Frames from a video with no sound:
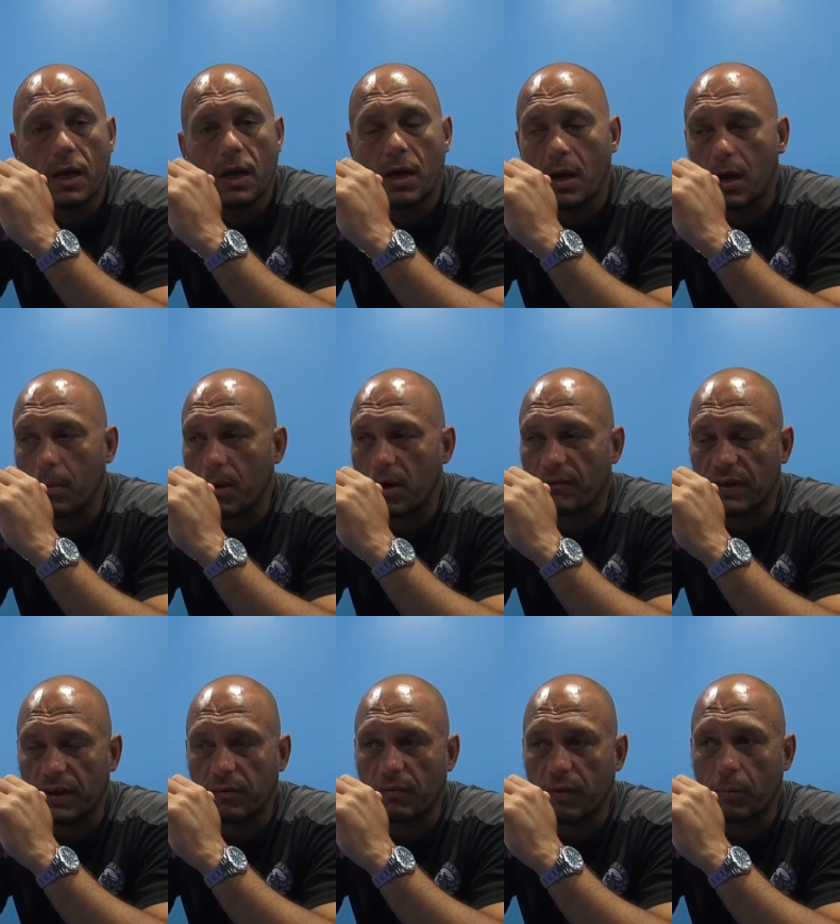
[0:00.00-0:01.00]
Um, I
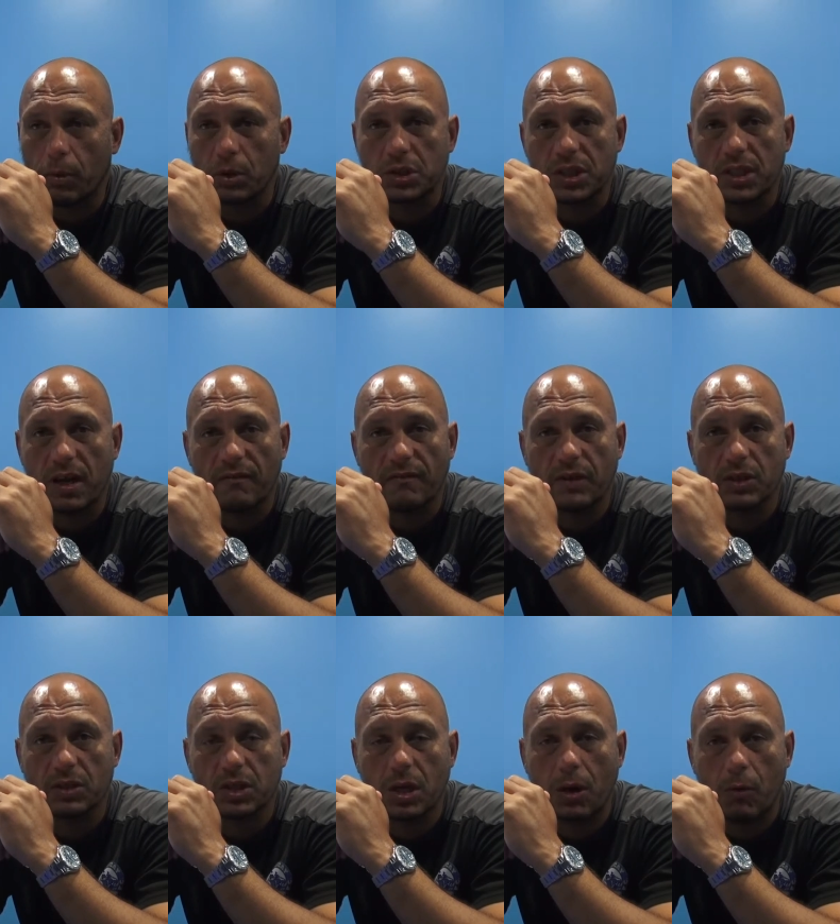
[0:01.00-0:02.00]
think from watching that
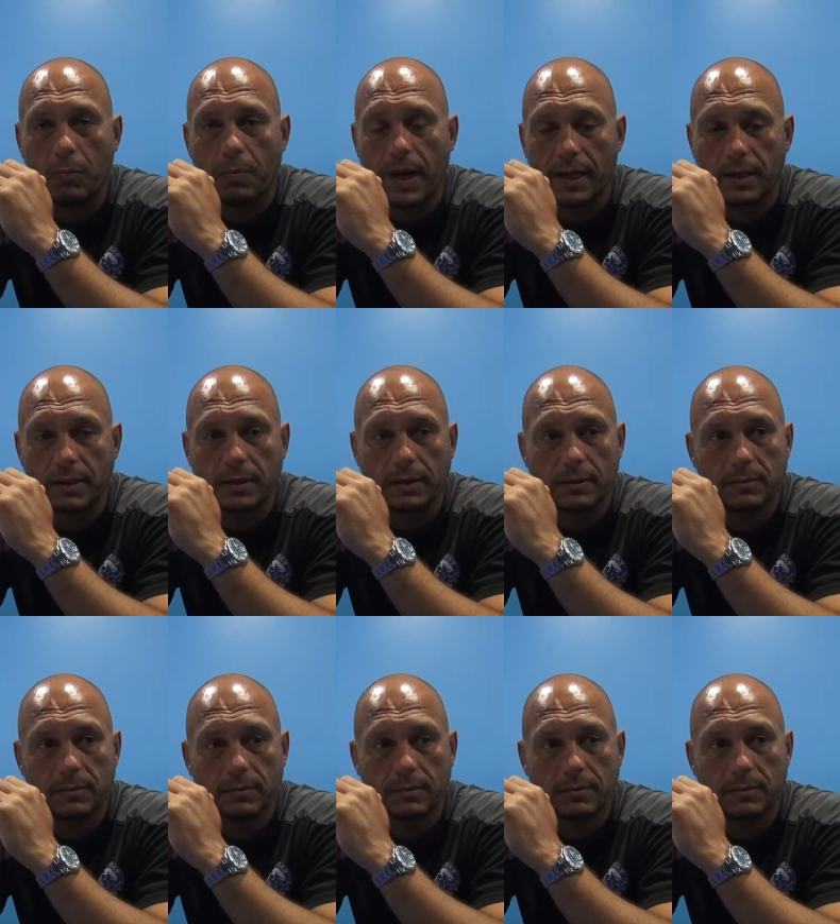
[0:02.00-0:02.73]
first goal back,